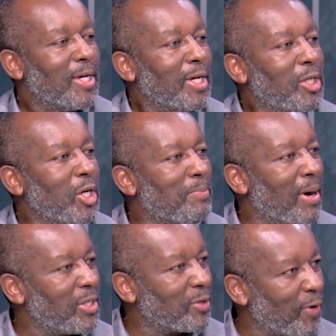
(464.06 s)
She'll
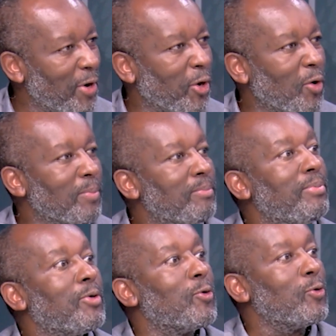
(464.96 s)
buy Safaricom
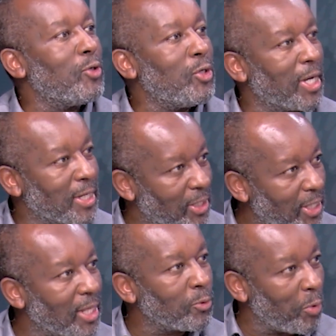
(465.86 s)
because she
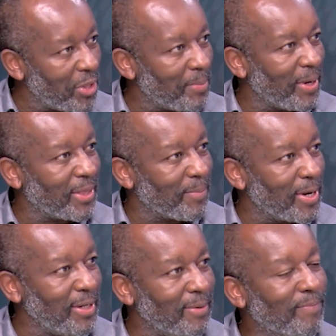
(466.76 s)
understands where they make their
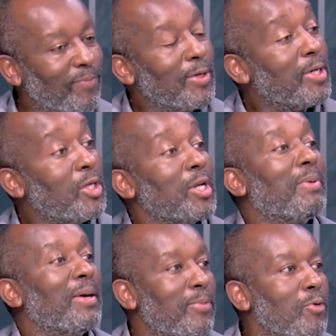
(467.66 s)
money. She'll
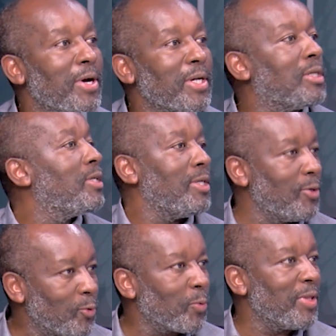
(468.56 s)
buy breweries, she
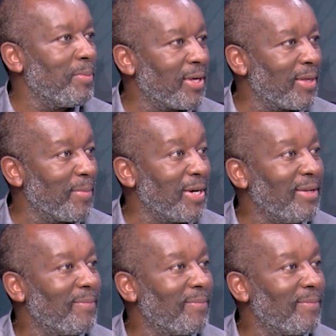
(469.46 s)
knows where they make their money.